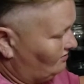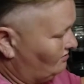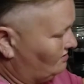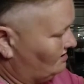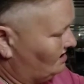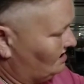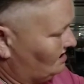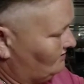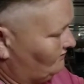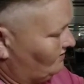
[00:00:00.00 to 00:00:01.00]
on they
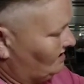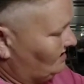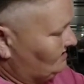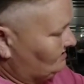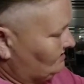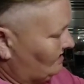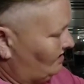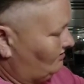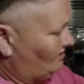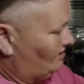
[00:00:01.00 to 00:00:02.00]
can release
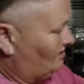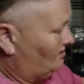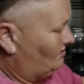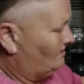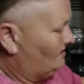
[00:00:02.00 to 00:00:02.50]
alcohol.